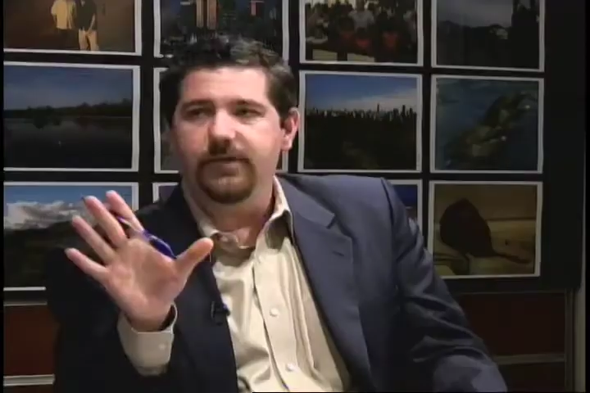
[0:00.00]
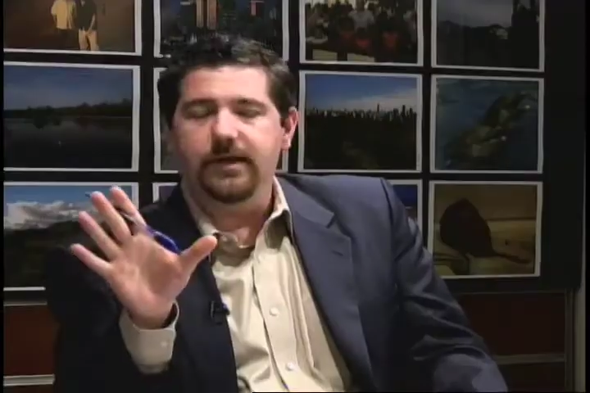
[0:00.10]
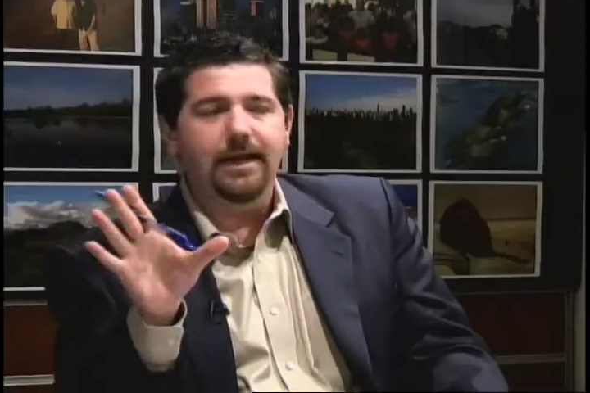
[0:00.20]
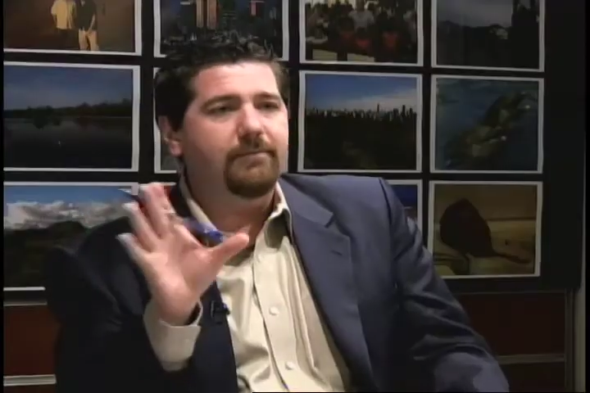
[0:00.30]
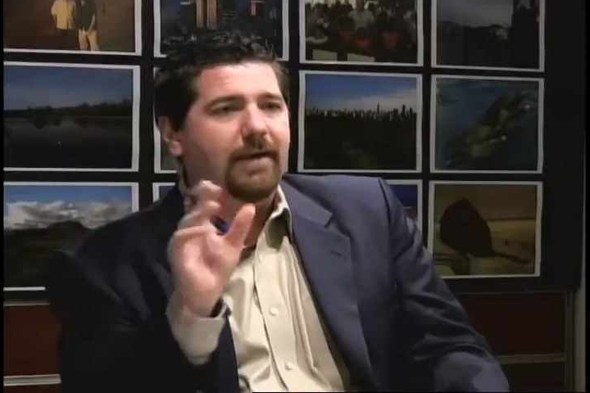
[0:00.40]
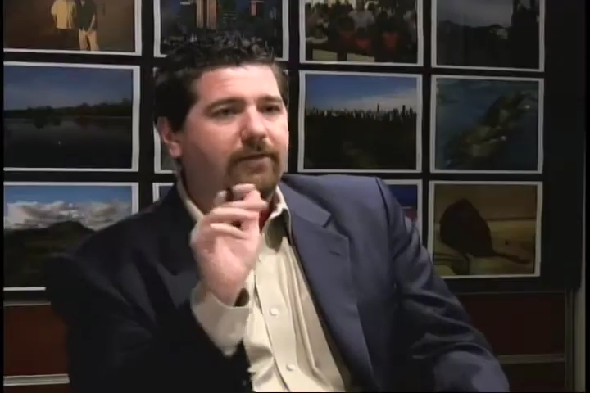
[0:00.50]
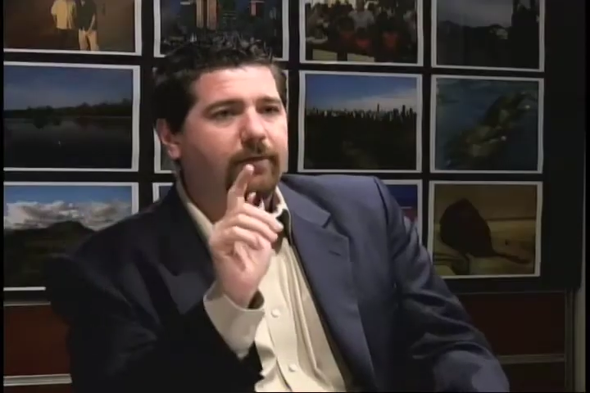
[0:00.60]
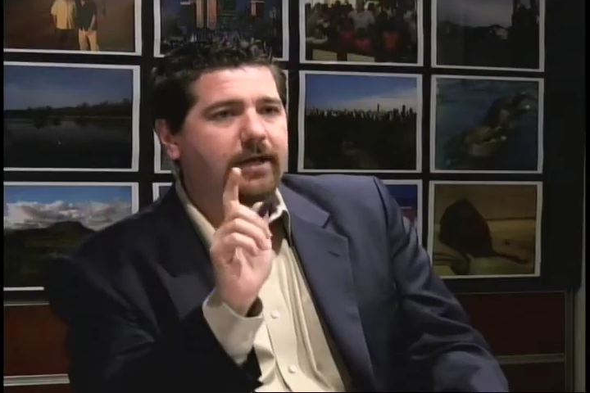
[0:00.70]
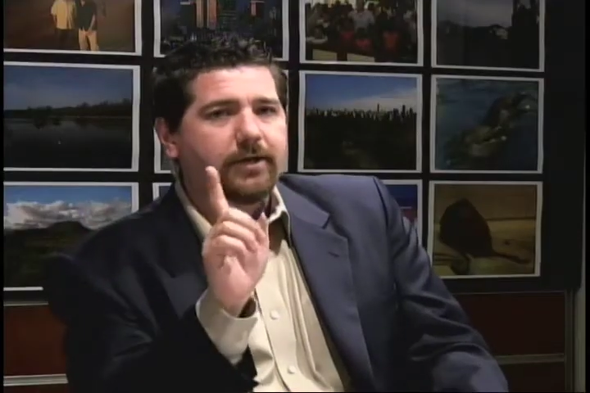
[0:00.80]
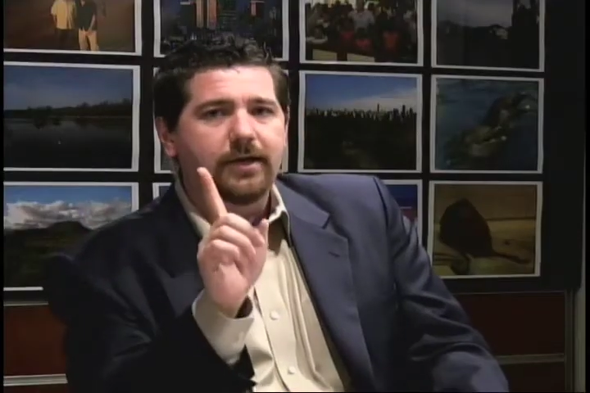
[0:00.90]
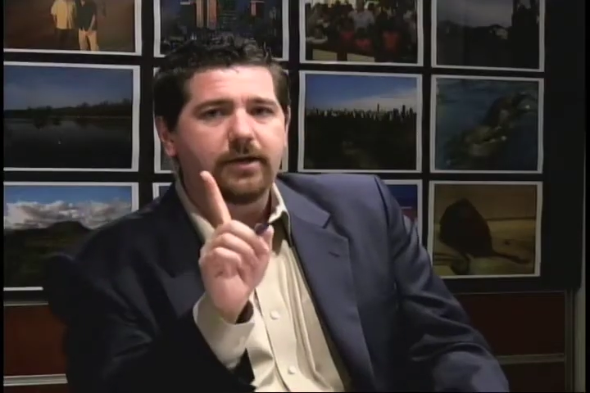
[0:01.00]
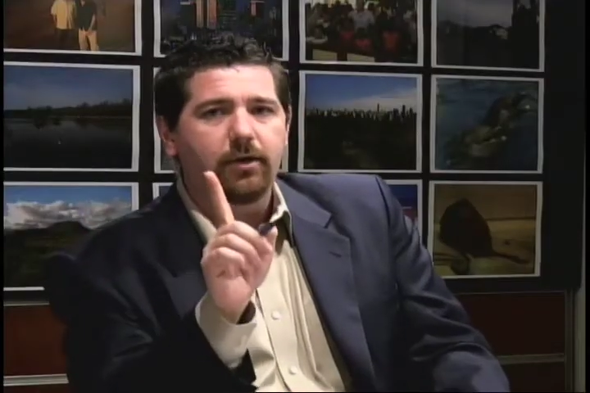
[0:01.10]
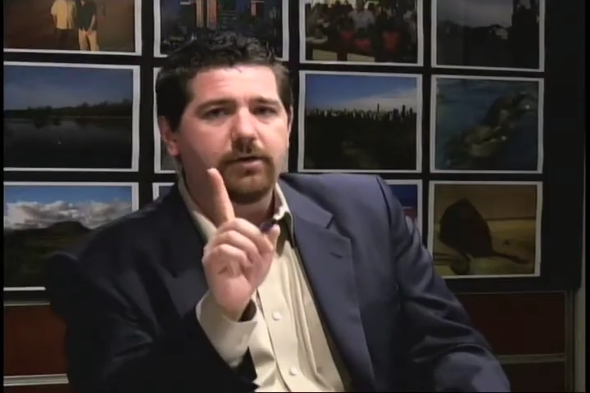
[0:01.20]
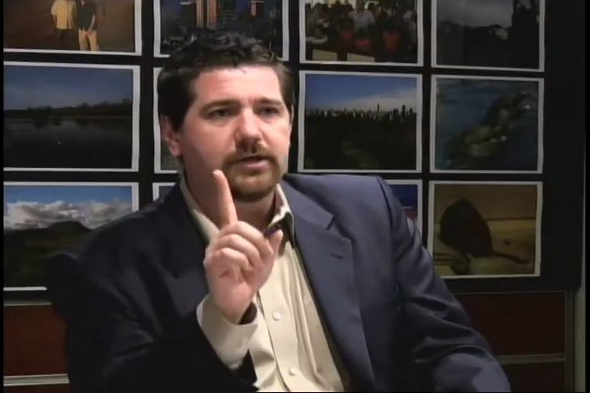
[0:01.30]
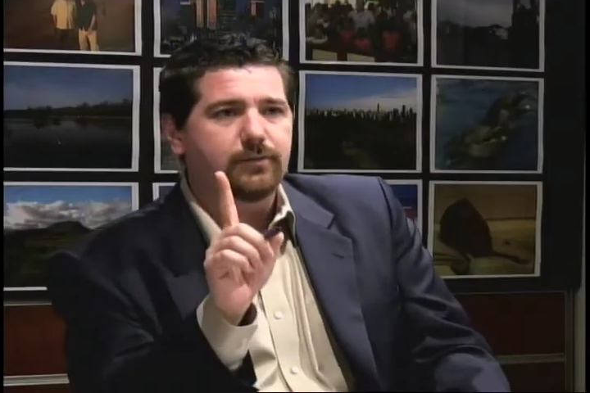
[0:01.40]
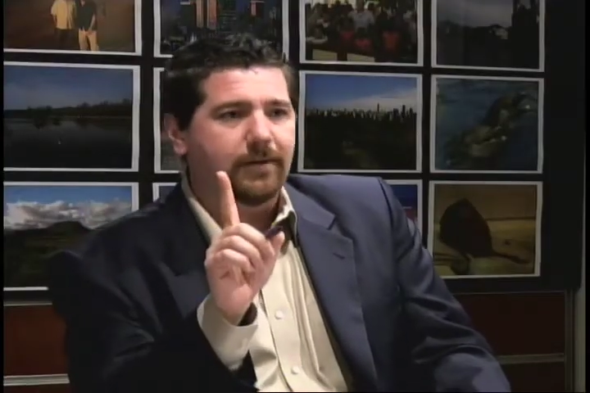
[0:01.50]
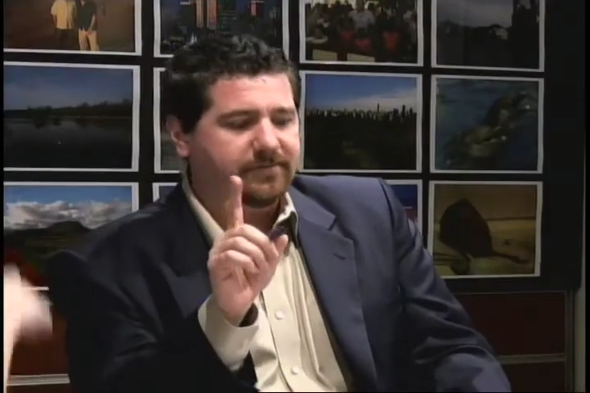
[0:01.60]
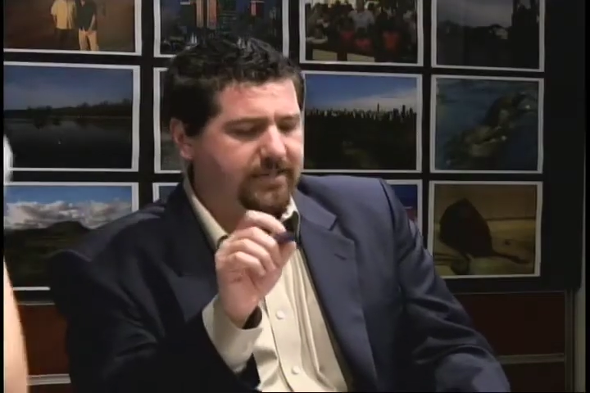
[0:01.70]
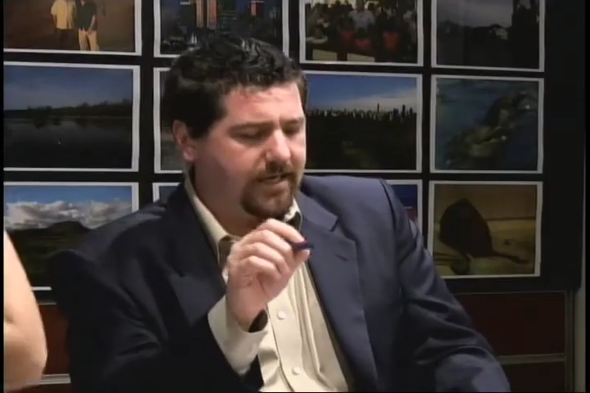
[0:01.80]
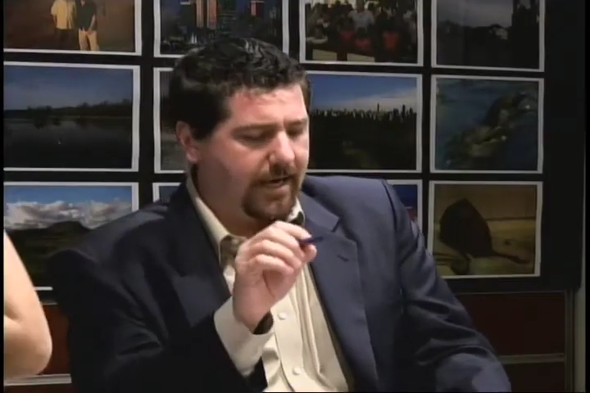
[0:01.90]
the name, by the way, you need to go to this
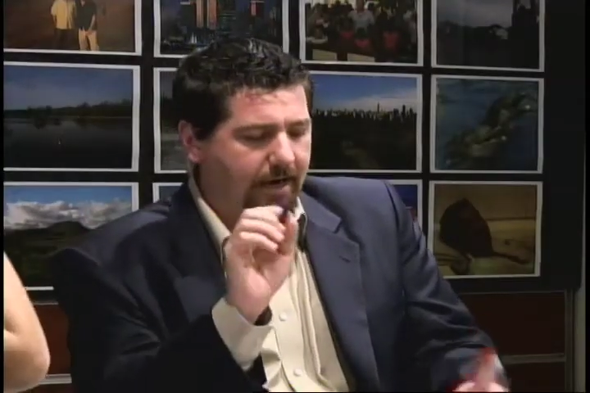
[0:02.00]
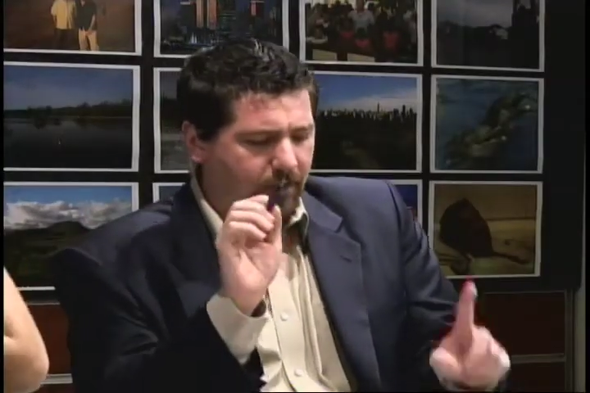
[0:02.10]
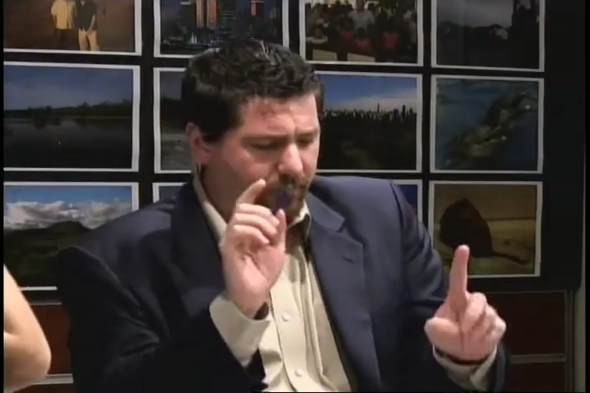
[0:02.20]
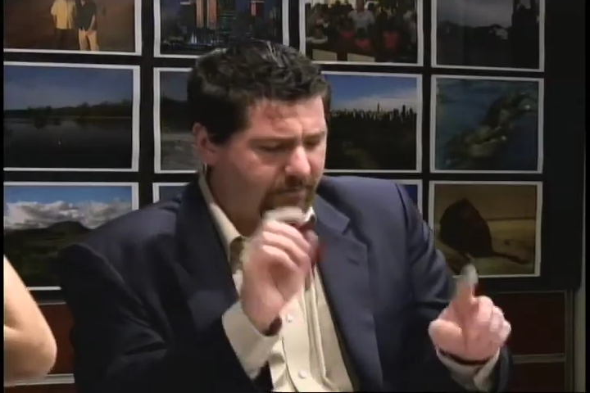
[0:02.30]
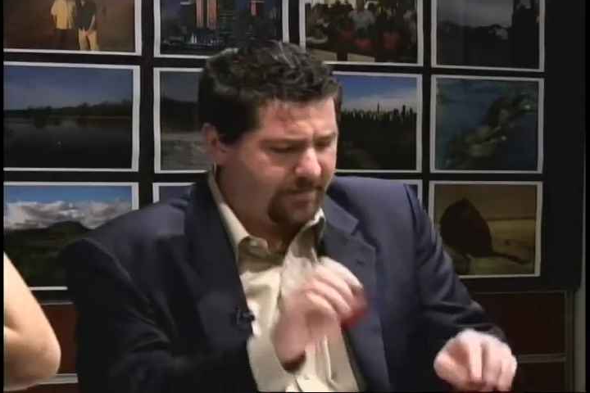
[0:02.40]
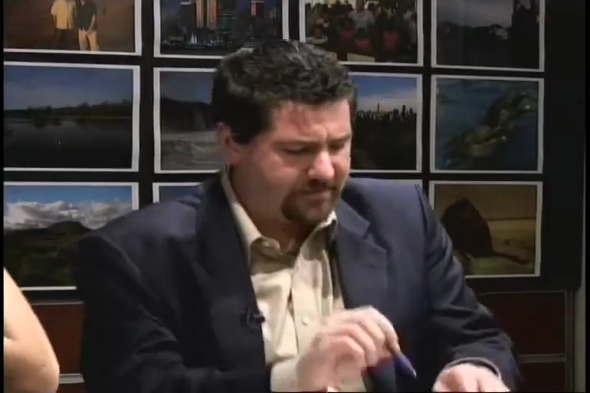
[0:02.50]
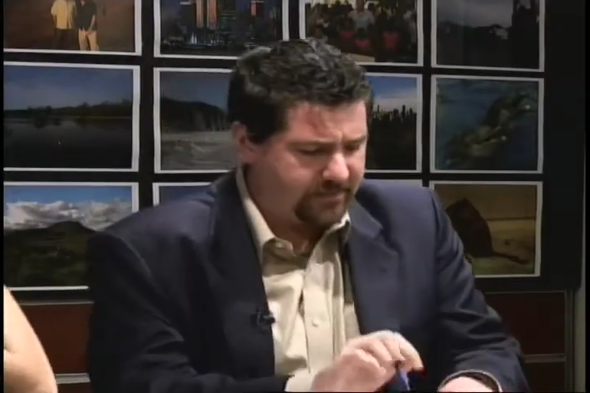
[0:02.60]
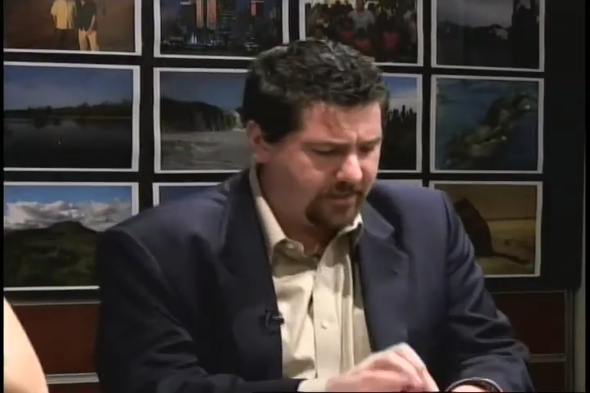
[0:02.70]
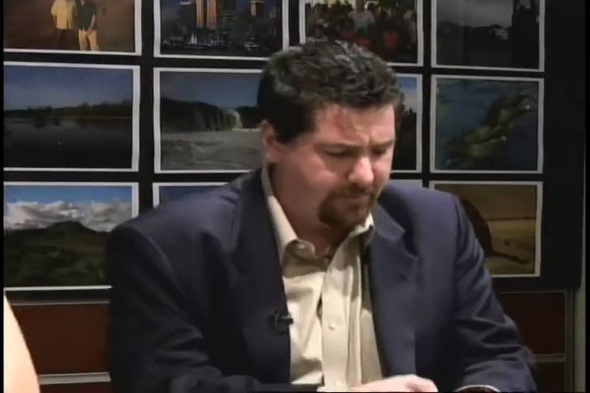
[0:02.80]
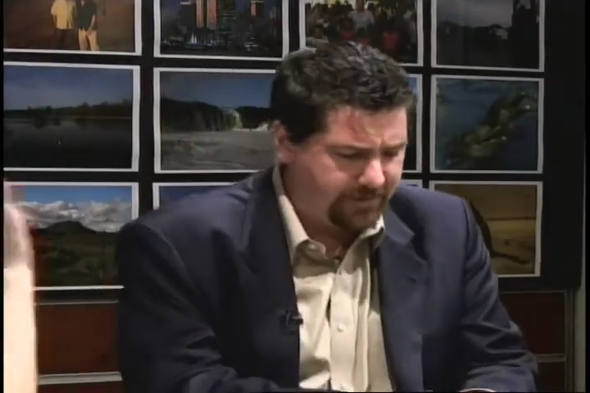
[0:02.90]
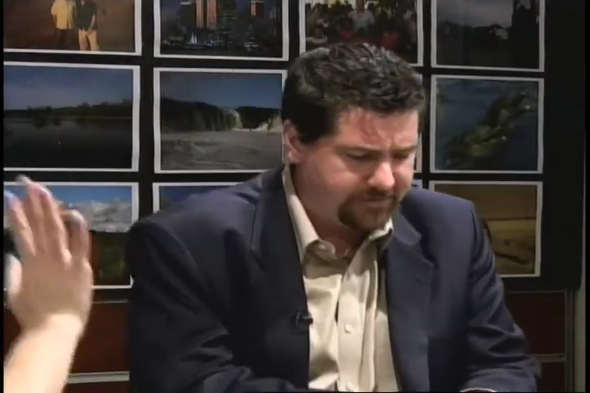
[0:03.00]
website, and I don't want to mess it up.